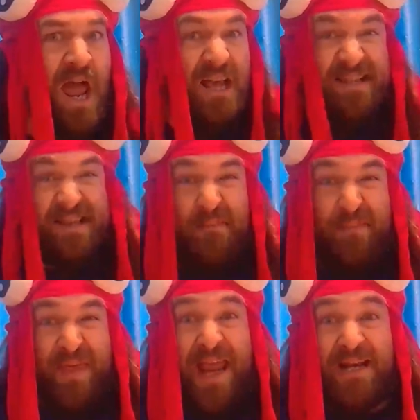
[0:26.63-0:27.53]
Some
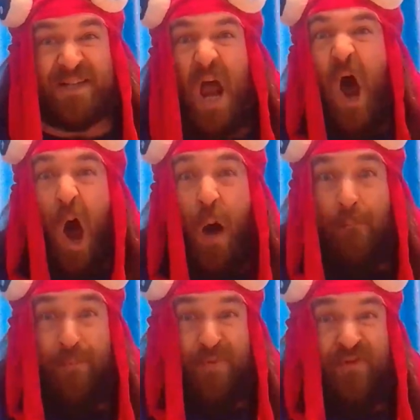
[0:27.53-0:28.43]
things are
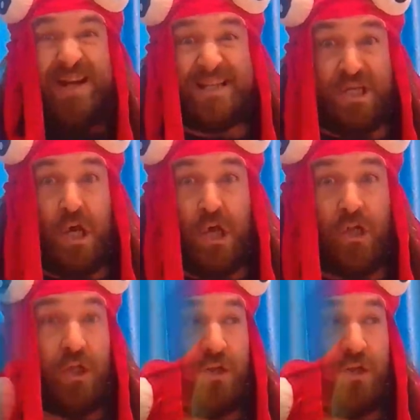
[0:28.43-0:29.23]
brittle.